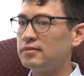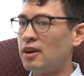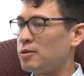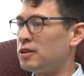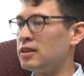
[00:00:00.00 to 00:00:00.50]

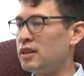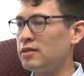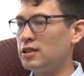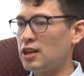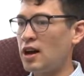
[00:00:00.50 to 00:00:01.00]
I wanted to give
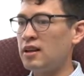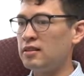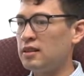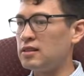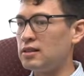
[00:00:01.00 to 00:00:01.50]
it a
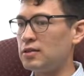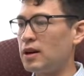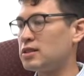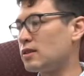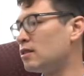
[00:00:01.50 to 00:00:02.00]
shot. And so I
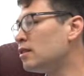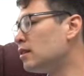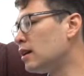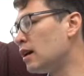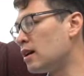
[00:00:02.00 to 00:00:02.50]
started
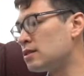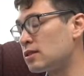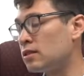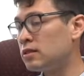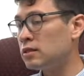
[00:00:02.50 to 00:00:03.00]
in
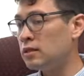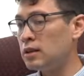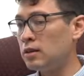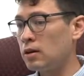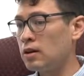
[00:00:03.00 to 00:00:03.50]

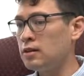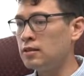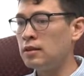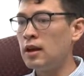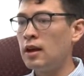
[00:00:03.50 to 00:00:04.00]
8th grade
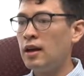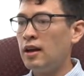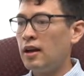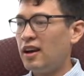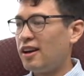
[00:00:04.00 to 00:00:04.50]
and
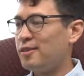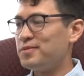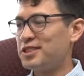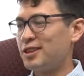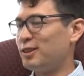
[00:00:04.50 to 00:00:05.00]

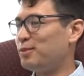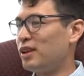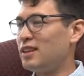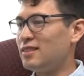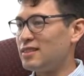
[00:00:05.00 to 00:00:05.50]
started
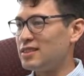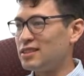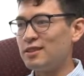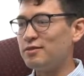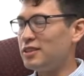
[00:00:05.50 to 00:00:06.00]
playing This
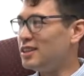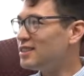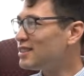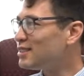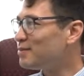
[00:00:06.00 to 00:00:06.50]
Is the
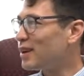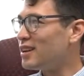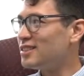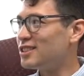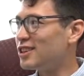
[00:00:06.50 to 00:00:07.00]
Feast
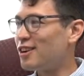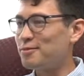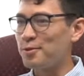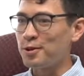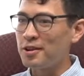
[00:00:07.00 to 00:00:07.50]
my
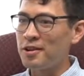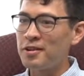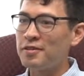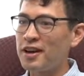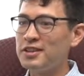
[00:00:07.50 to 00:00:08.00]
sophomore
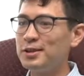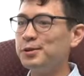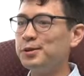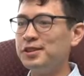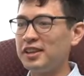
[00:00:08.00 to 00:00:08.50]
year of high
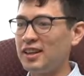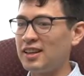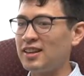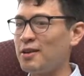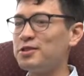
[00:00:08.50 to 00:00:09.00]
school.
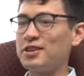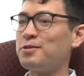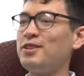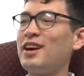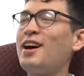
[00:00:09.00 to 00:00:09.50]
And
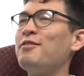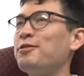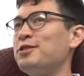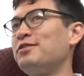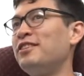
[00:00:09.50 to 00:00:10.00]
I've
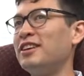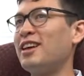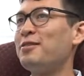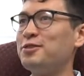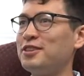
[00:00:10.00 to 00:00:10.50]
always felt like
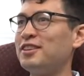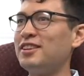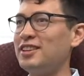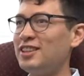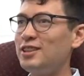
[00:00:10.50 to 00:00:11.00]
that was a
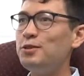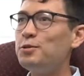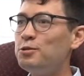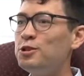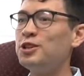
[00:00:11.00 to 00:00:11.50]

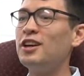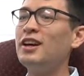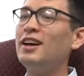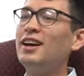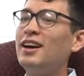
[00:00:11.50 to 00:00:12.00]
huge
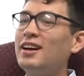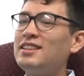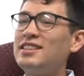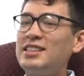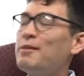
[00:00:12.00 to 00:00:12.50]

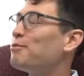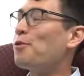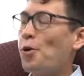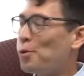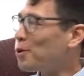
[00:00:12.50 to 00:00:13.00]
step
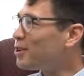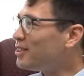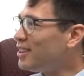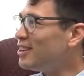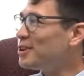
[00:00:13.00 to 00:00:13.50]

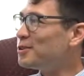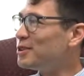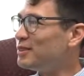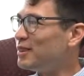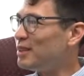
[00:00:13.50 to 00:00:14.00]
forward,
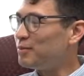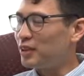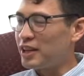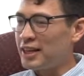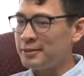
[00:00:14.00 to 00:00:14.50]
in
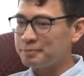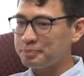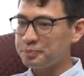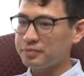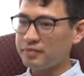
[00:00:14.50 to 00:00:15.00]
playing.
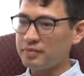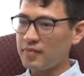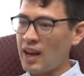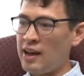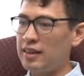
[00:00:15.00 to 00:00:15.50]

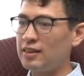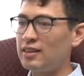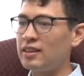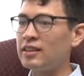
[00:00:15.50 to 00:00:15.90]
I think